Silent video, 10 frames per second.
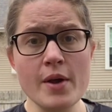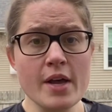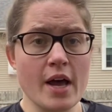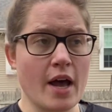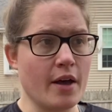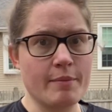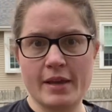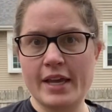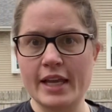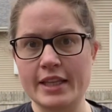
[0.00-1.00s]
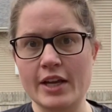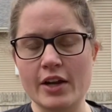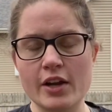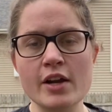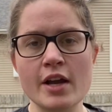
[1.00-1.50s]
and get there
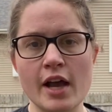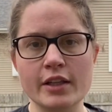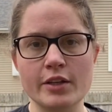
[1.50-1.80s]
a little